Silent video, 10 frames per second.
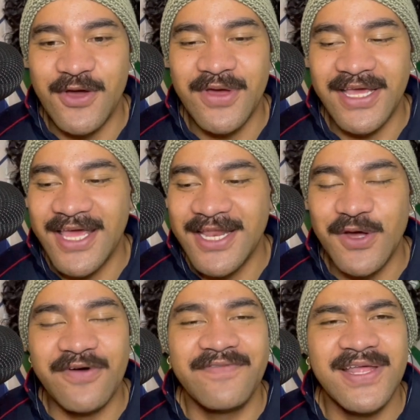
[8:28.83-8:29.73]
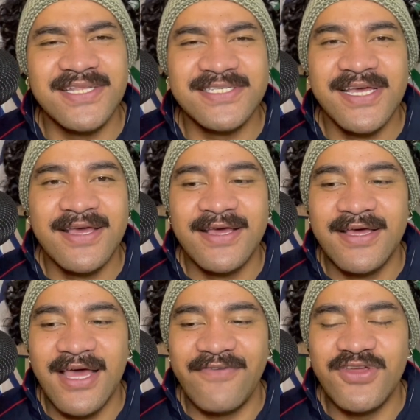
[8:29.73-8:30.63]
again, no offense,
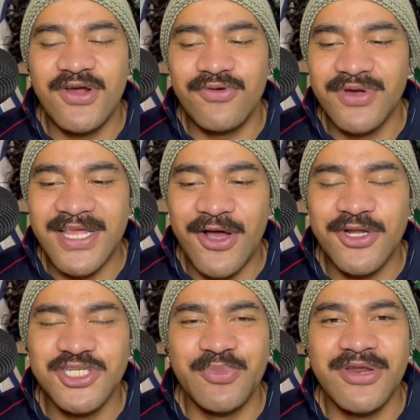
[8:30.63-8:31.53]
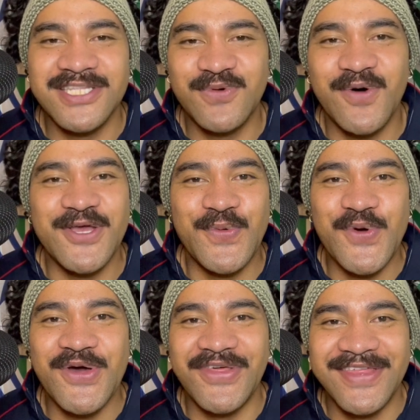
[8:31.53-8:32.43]
if you're not really contributing to what you're
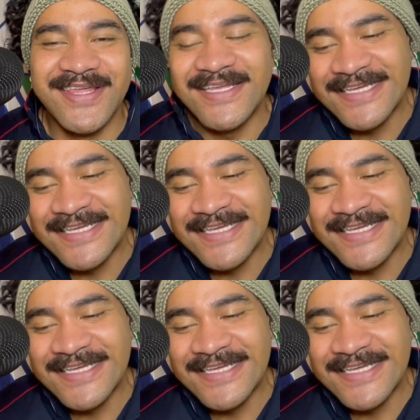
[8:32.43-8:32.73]
worth,